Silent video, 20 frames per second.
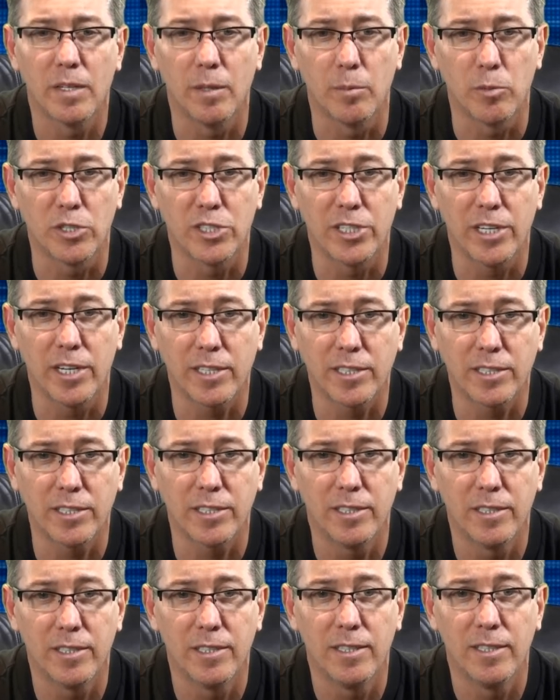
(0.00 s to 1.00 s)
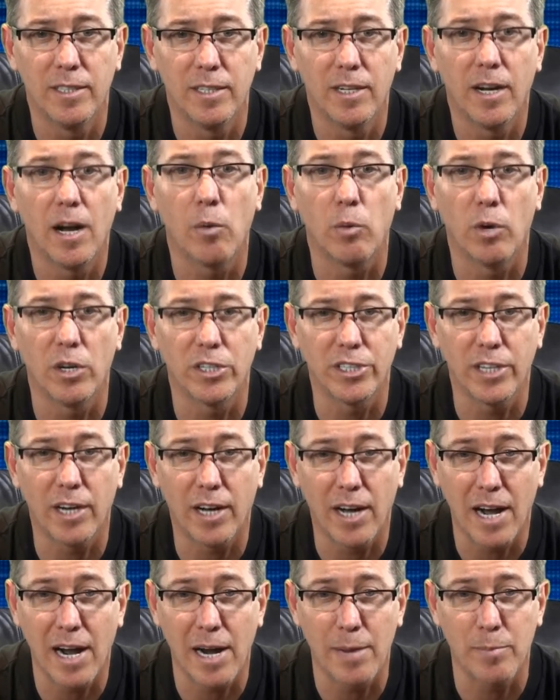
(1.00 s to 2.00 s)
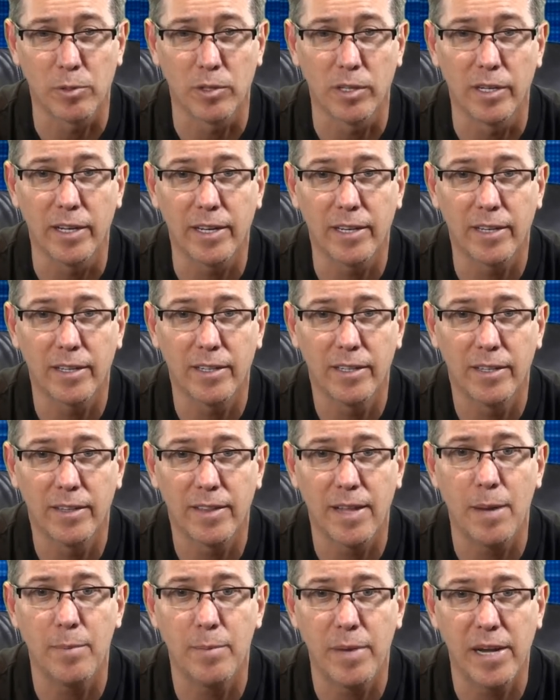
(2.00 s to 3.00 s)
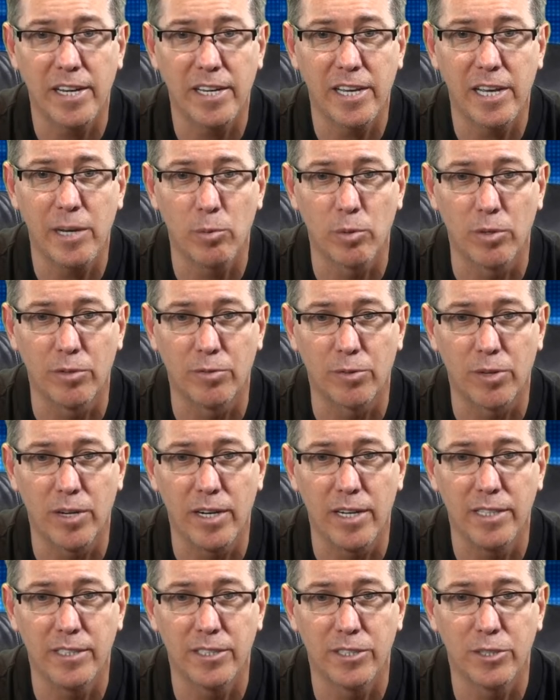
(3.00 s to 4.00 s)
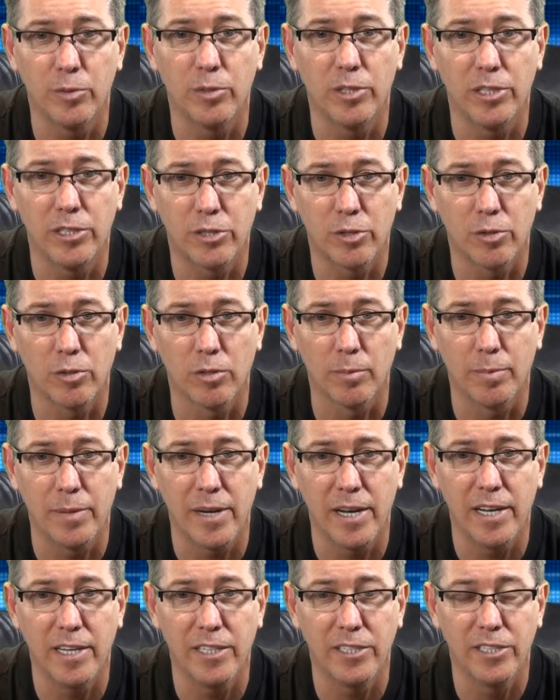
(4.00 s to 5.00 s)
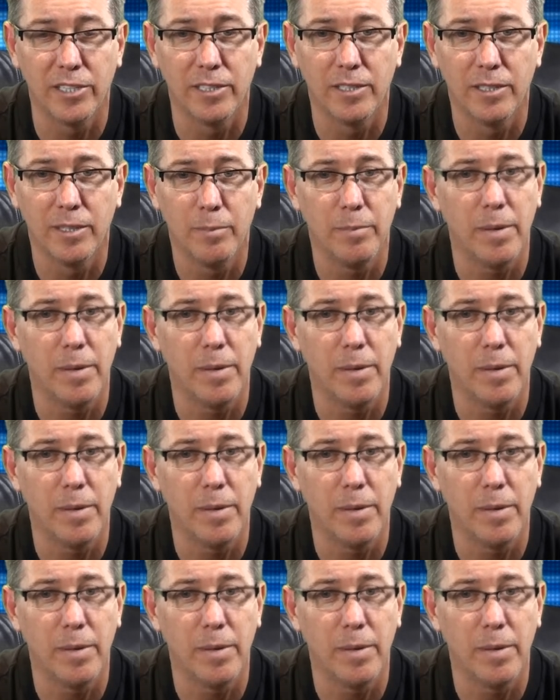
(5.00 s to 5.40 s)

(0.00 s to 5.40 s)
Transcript: Number six, I want you to hyperlink that main keyword phrase to an internal page,